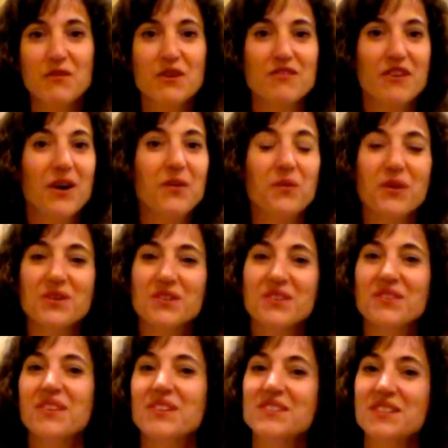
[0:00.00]
We've all
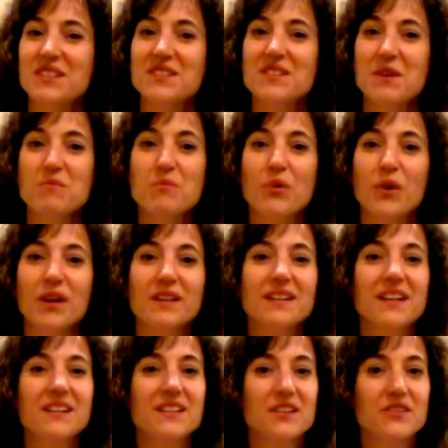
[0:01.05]
wondered this at some point,
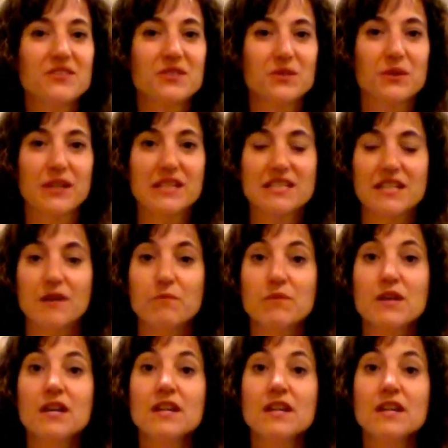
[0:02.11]
and here's a quick tip